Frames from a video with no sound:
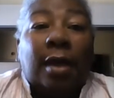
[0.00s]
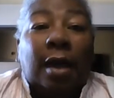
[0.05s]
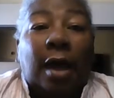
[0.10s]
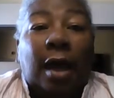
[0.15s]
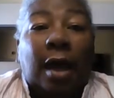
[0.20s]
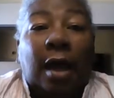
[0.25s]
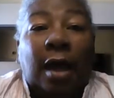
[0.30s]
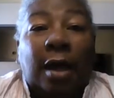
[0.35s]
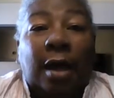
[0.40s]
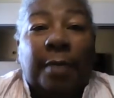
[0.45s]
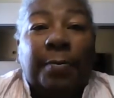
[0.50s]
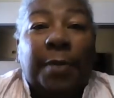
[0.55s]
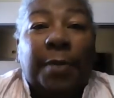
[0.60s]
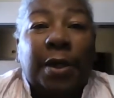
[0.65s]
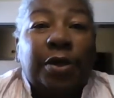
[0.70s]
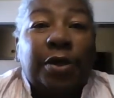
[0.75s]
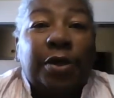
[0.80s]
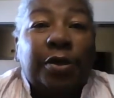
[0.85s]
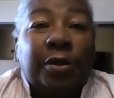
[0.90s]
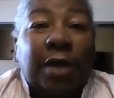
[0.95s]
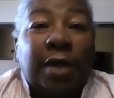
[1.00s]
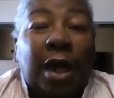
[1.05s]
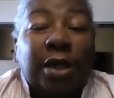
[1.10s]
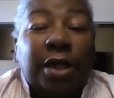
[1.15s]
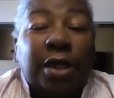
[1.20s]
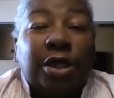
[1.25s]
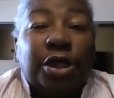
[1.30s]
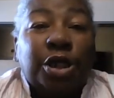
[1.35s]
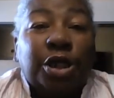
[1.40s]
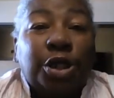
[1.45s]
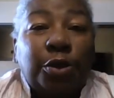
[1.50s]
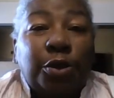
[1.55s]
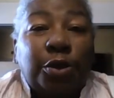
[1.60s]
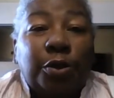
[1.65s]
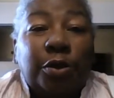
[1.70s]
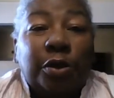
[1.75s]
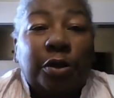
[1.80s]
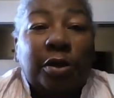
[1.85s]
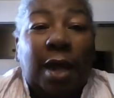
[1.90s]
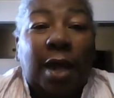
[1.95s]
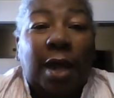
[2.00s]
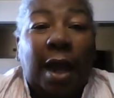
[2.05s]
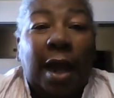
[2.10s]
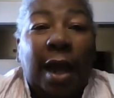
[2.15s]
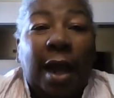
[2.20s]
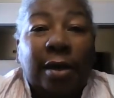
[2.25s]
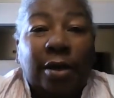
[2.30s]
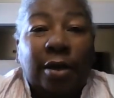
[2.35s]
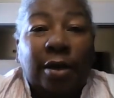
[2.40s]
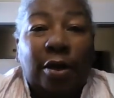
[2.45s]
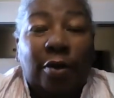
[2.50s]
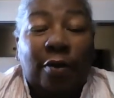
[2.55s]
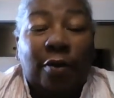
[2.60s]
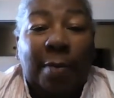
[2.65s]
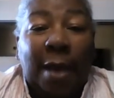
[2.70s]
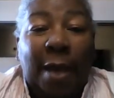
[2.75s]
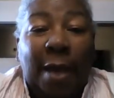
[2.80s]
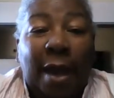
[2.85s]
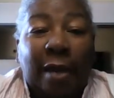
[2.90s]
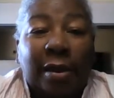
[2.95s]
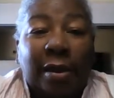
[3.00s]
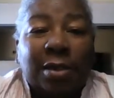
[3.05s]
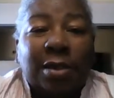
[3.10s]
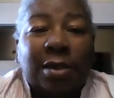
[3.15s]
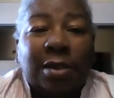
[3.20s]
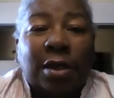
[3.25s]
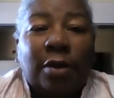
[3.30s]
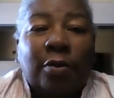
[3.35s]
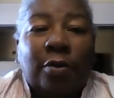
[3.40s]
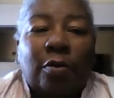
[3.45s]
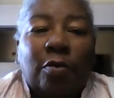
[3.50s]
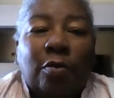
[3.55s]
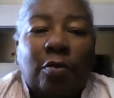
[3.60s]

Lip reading: but you're not sure how to go about it. So,